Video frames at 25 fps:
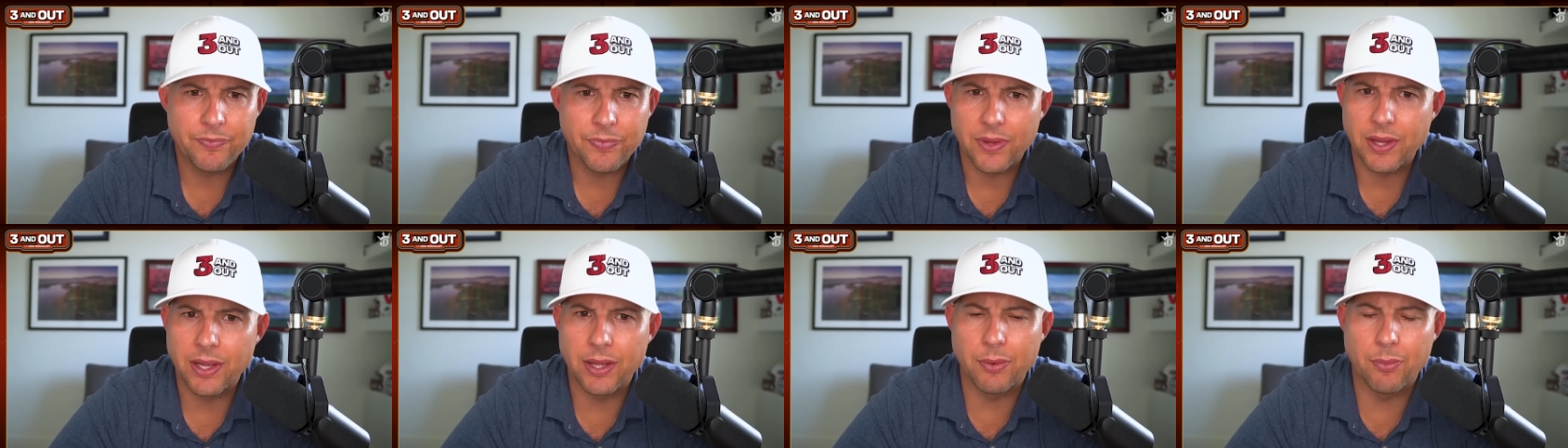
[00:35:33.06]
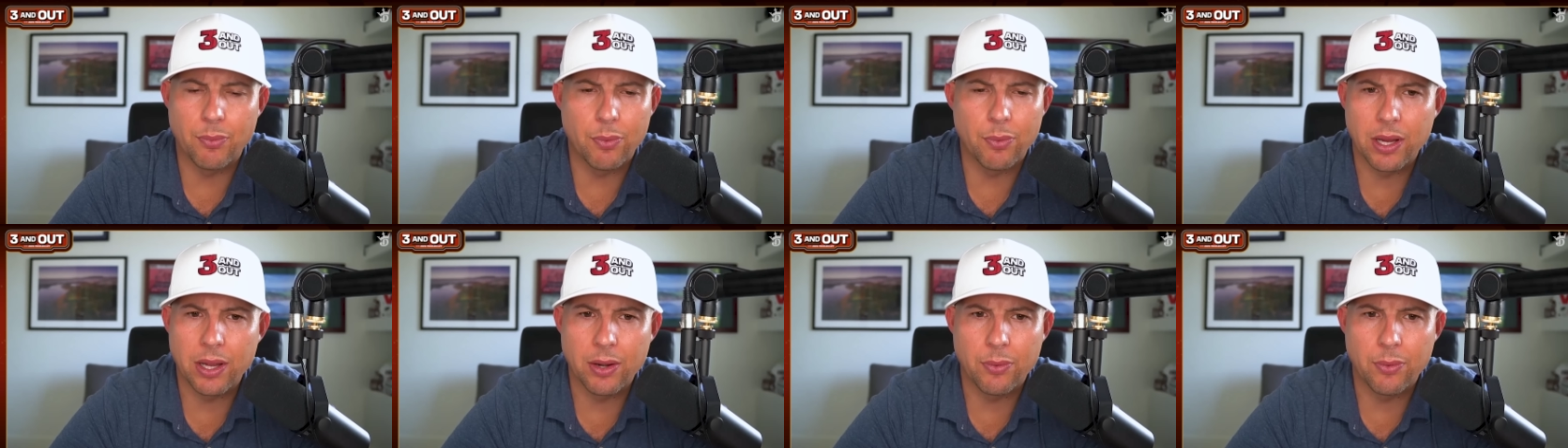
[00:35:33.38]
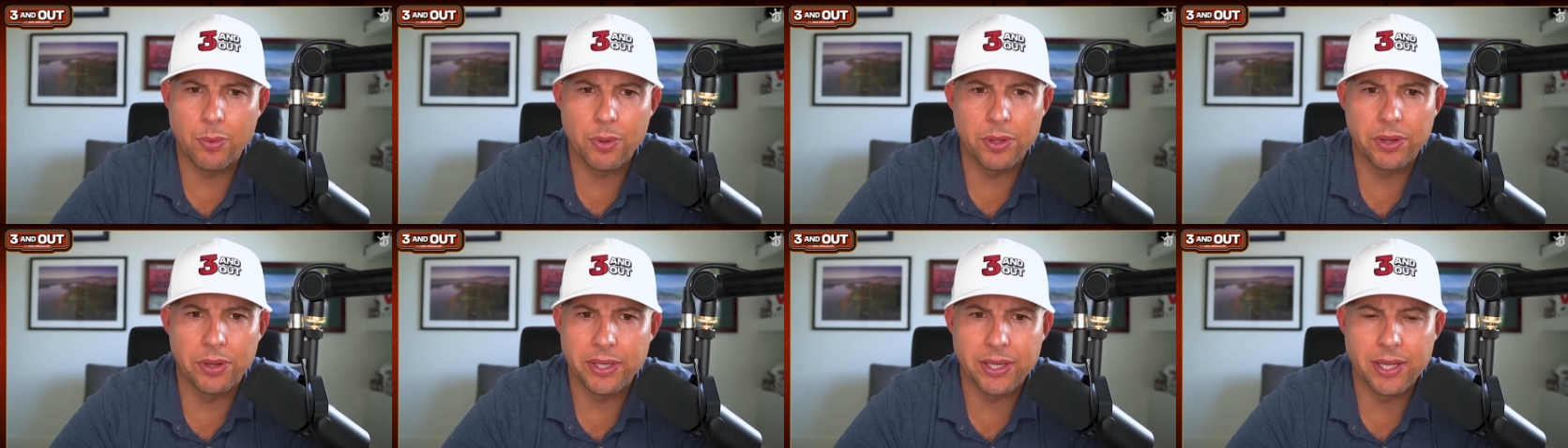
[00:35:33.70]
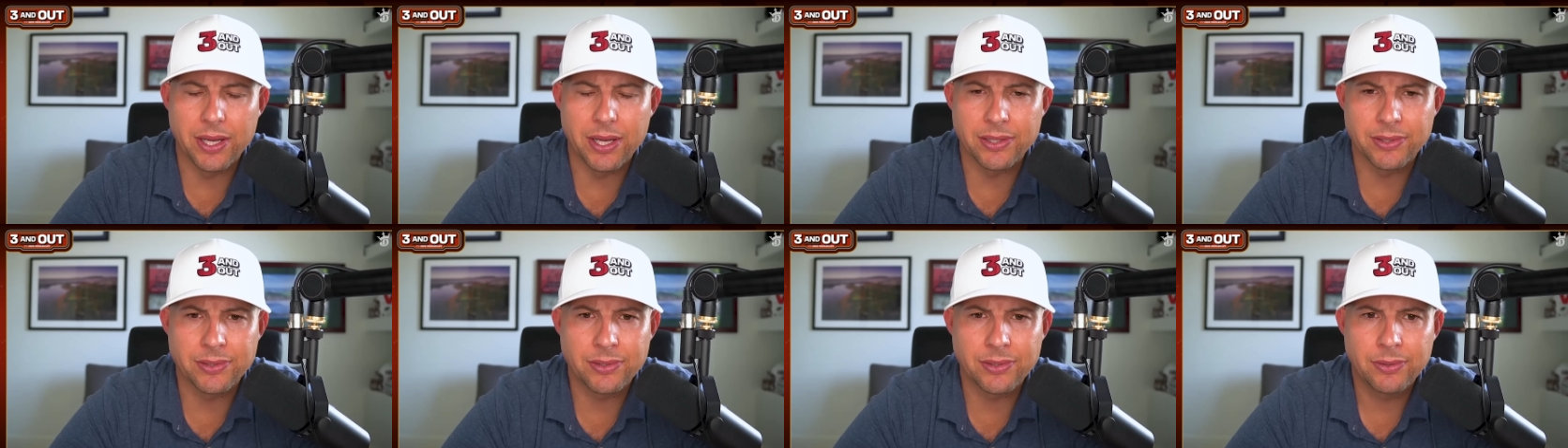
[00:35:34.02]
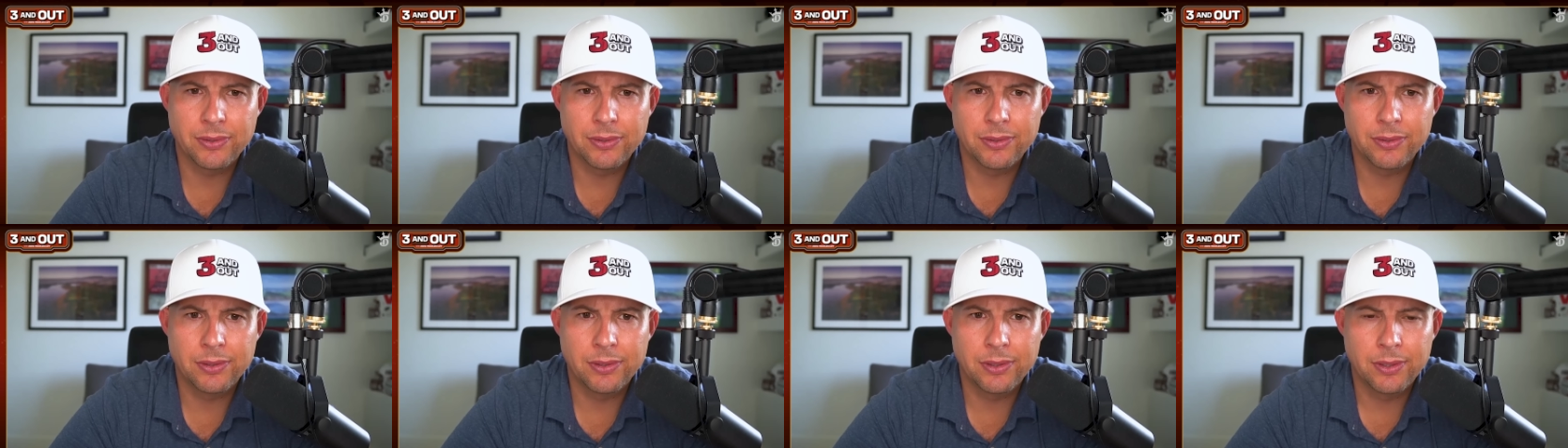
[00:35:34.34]
It, it really does.
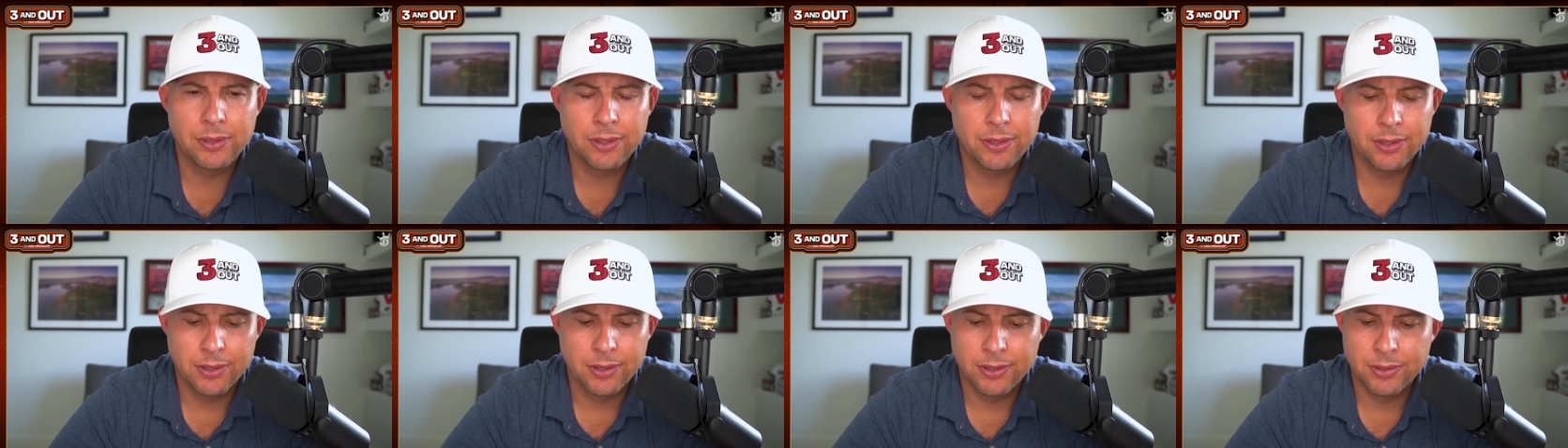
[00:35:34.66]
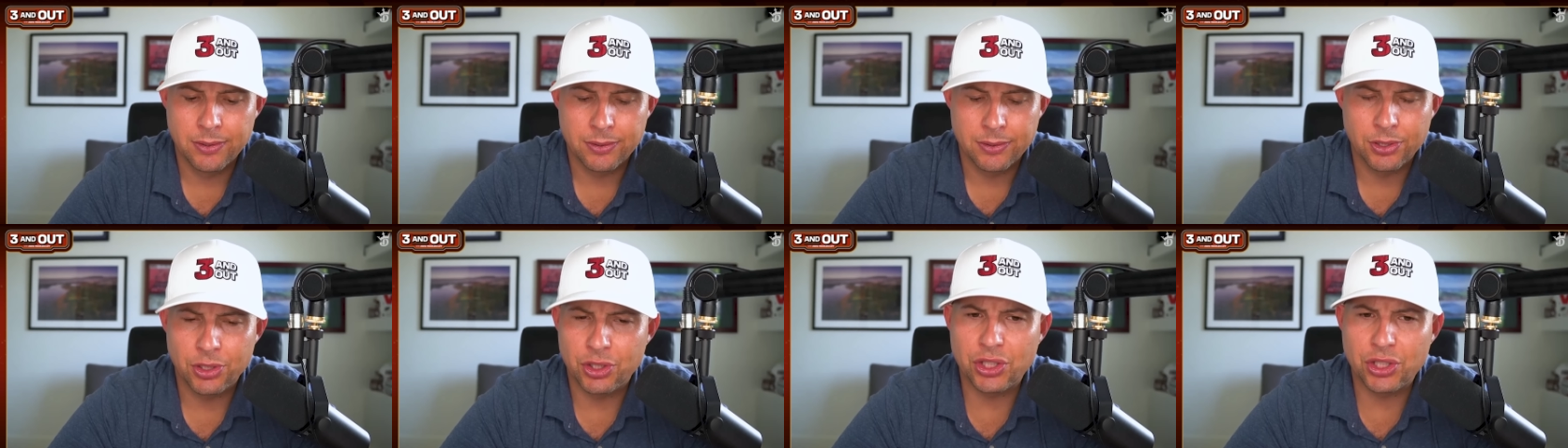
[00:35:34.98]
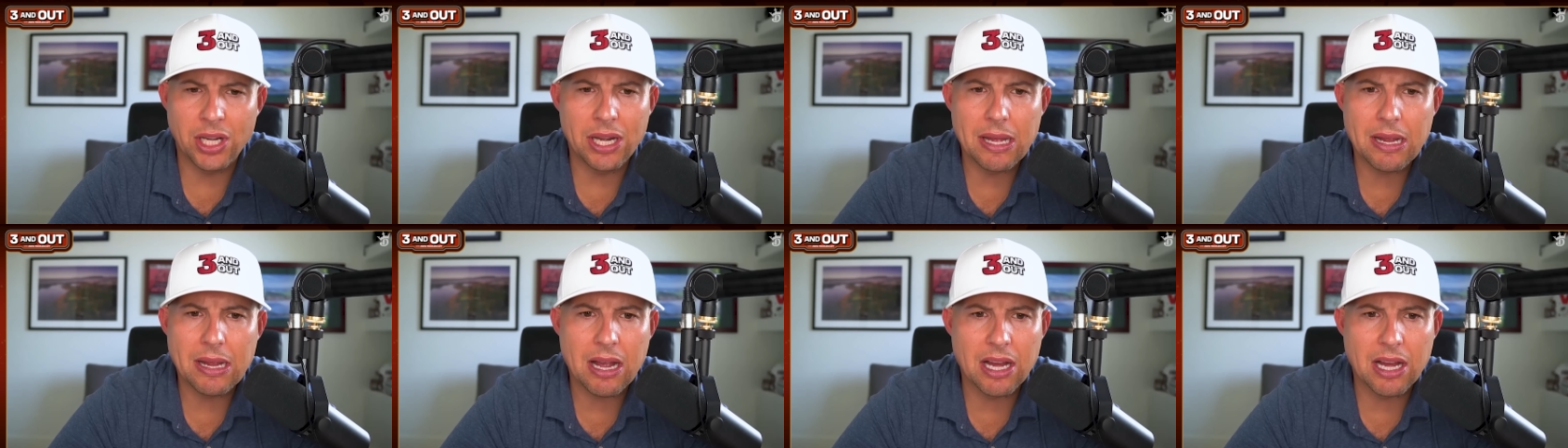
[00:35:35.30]
Shitty